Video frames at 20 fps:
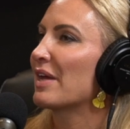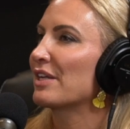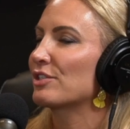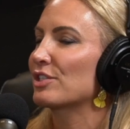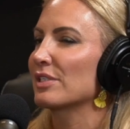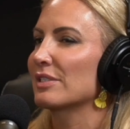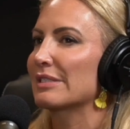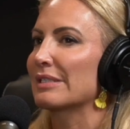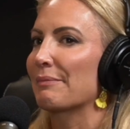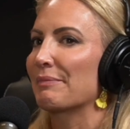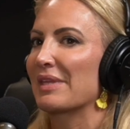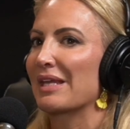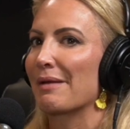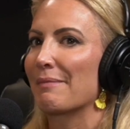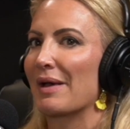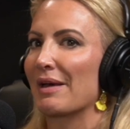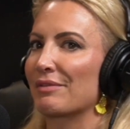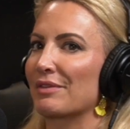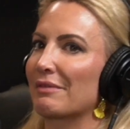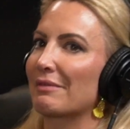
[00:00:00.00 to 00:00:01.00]
mentioned something
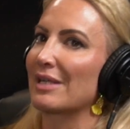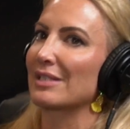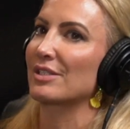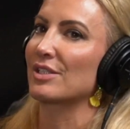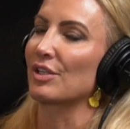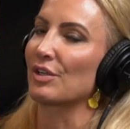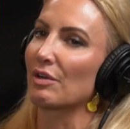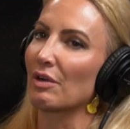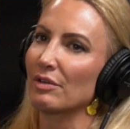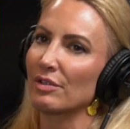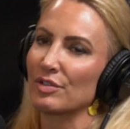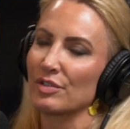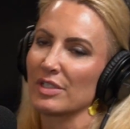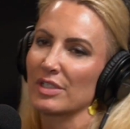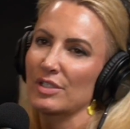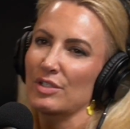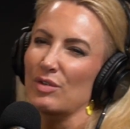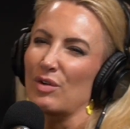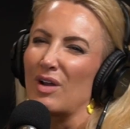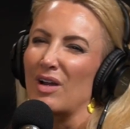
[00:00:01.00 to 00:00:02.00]
about the rest of the grocery
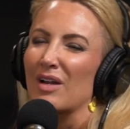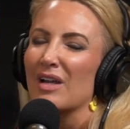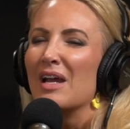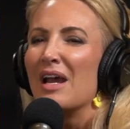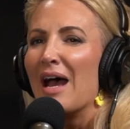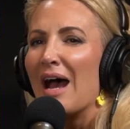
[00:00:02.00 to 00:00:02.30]
store.